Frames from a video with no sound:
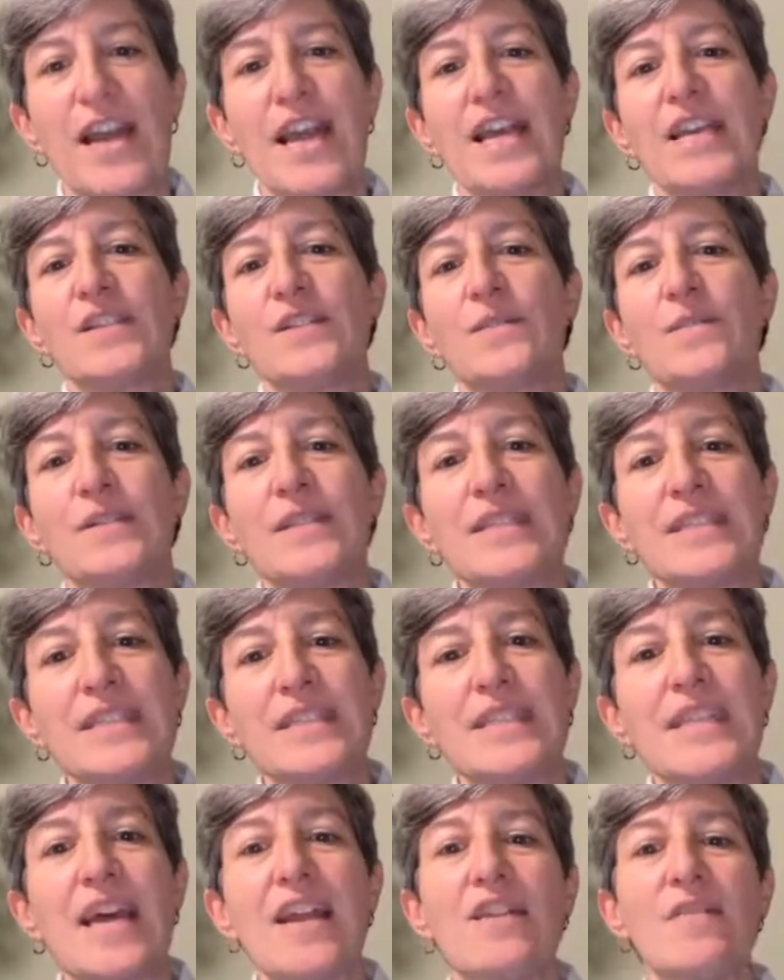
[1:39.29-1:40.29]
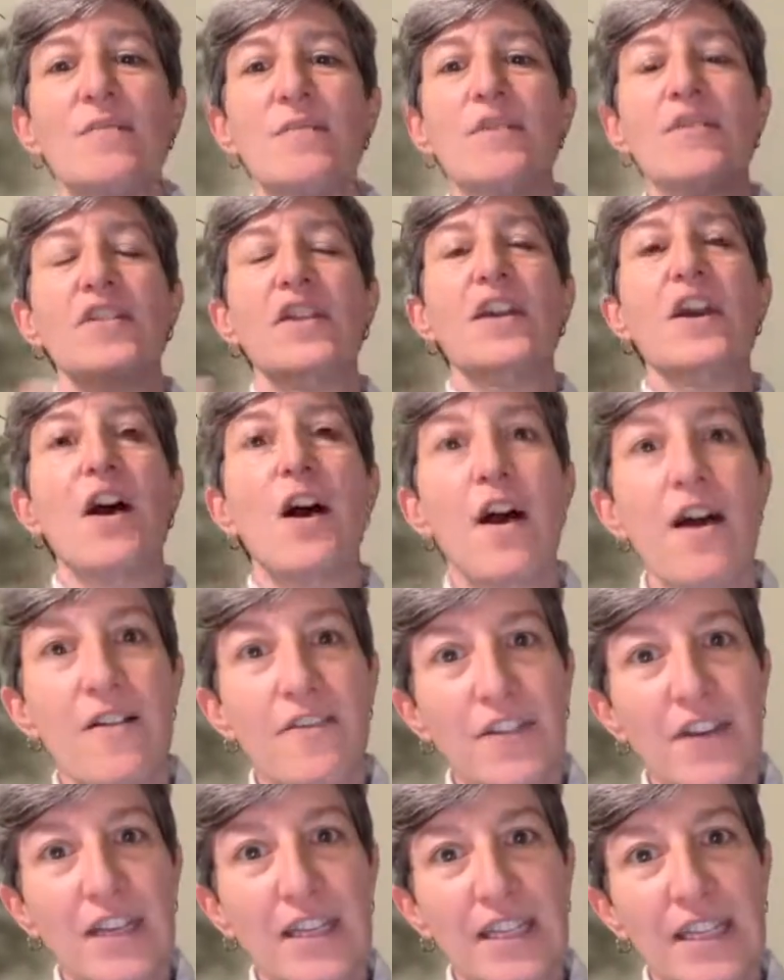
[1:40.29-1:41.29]
So instead of moving
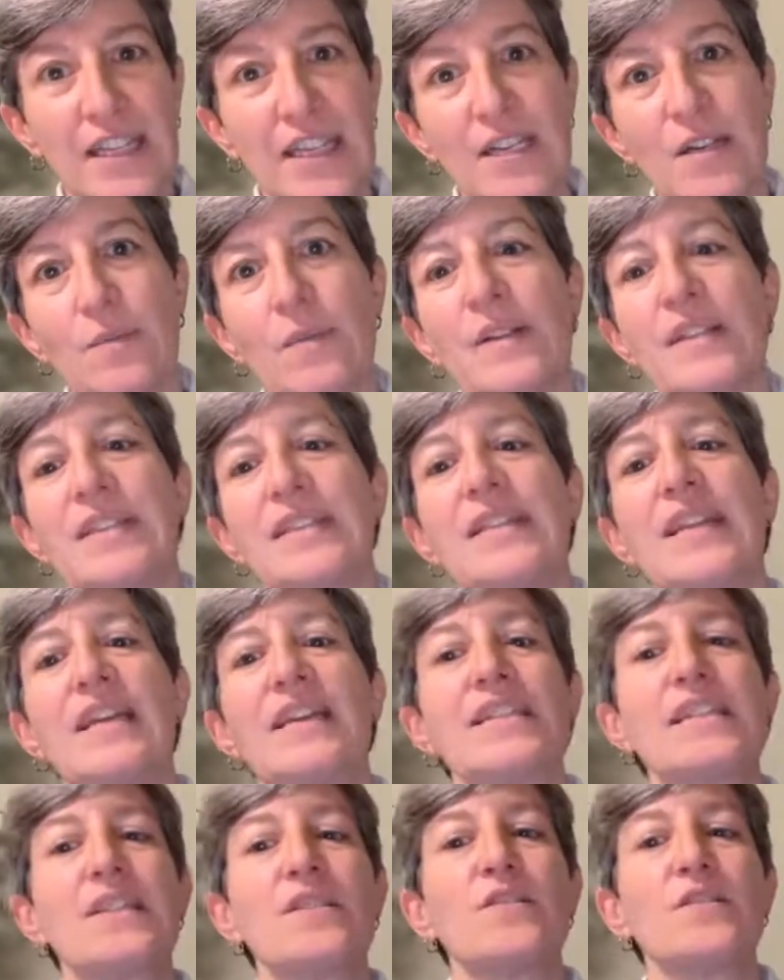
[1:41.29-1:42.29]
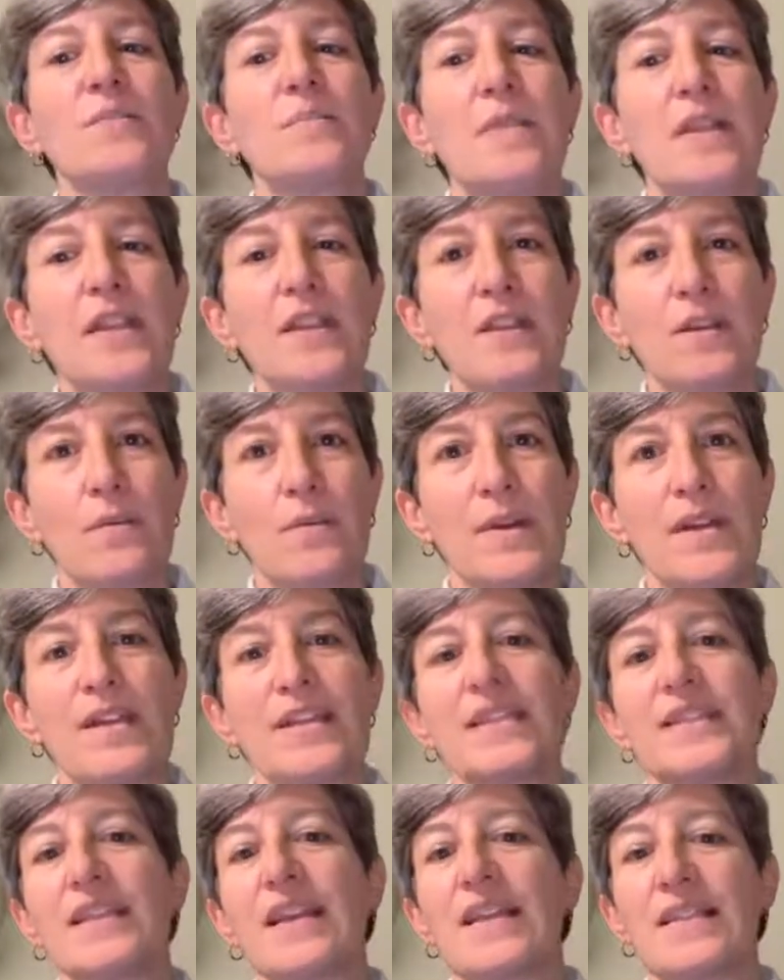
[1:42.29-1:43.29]
confidently into what's next, they're spinning their
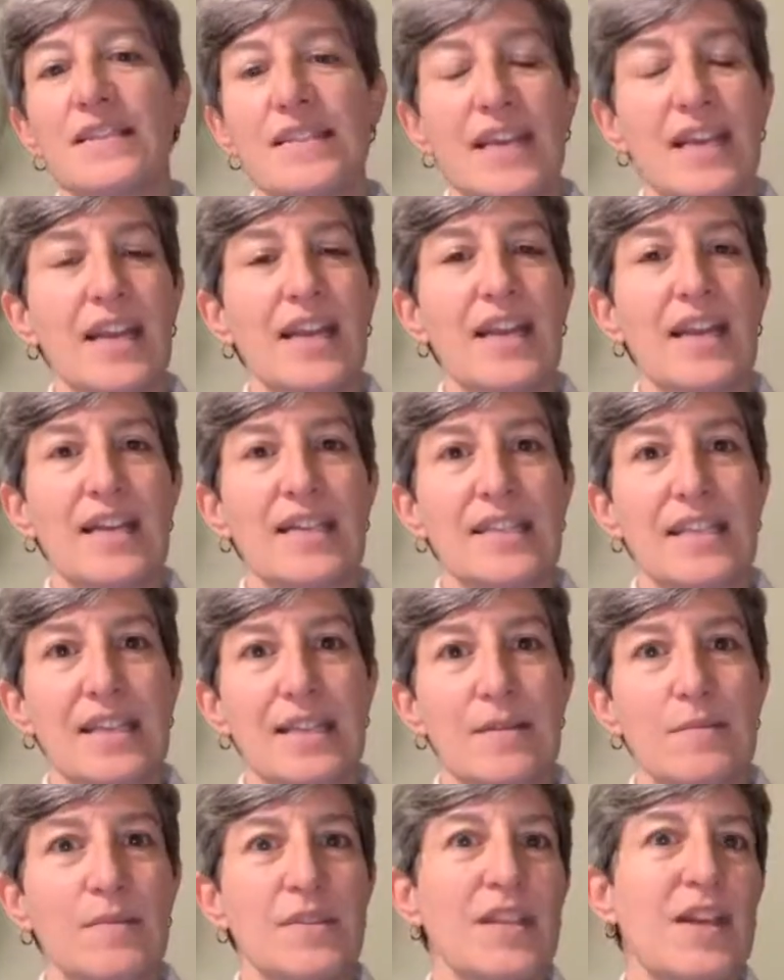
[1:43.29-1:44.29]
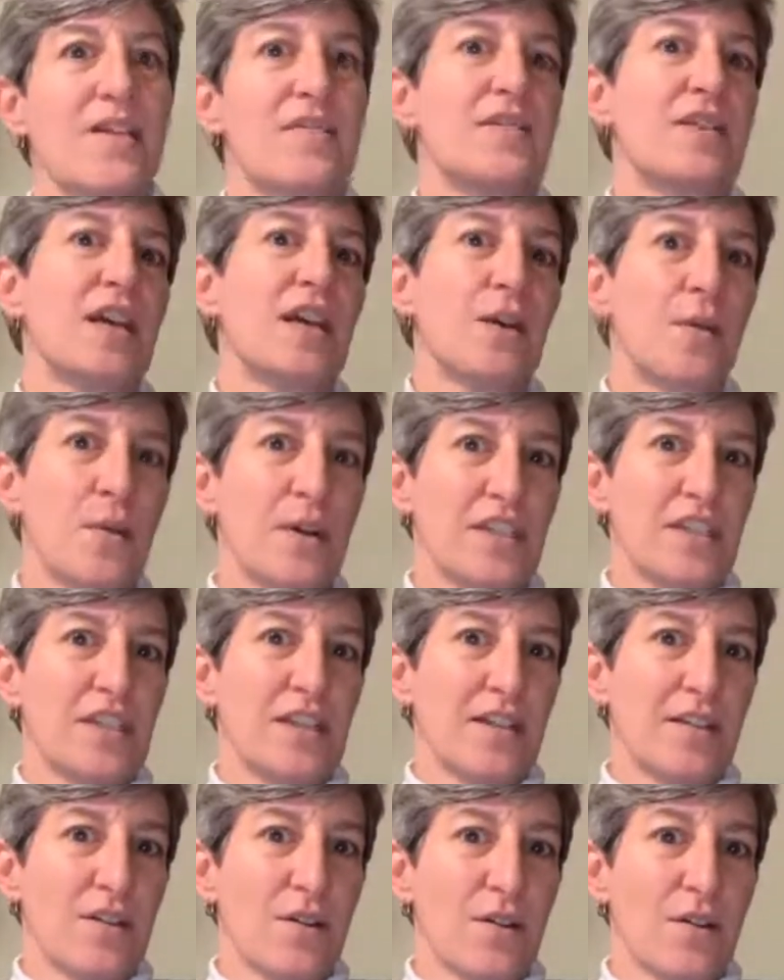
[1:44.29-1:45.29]
wheels and second guessing themselves and
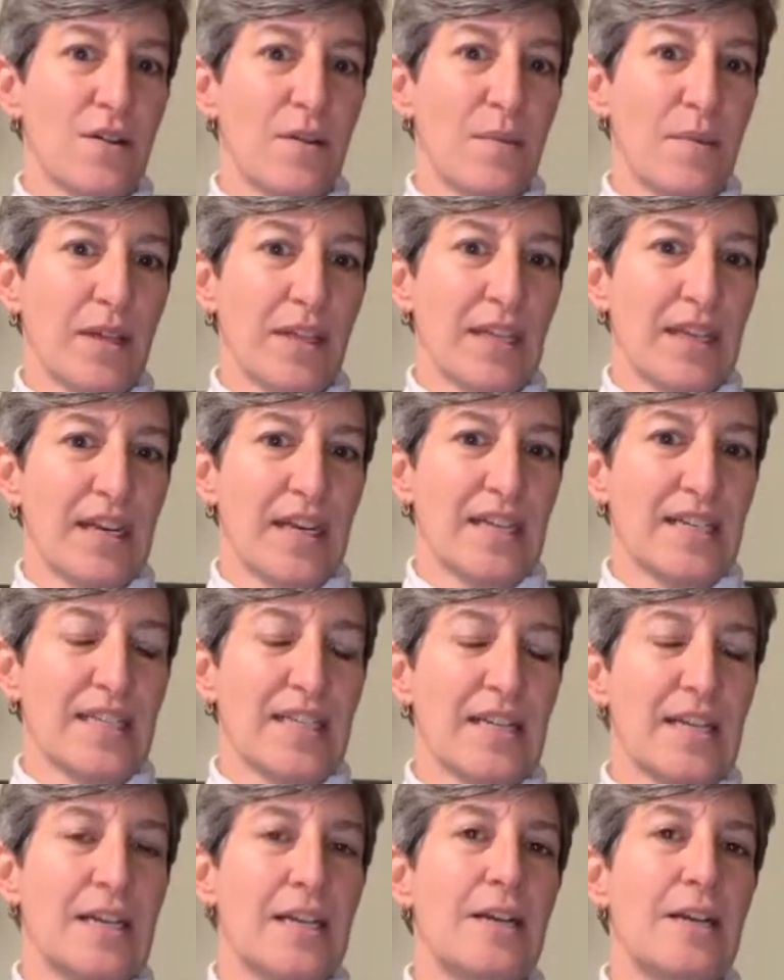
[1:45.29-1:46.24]
questioning their own abilities.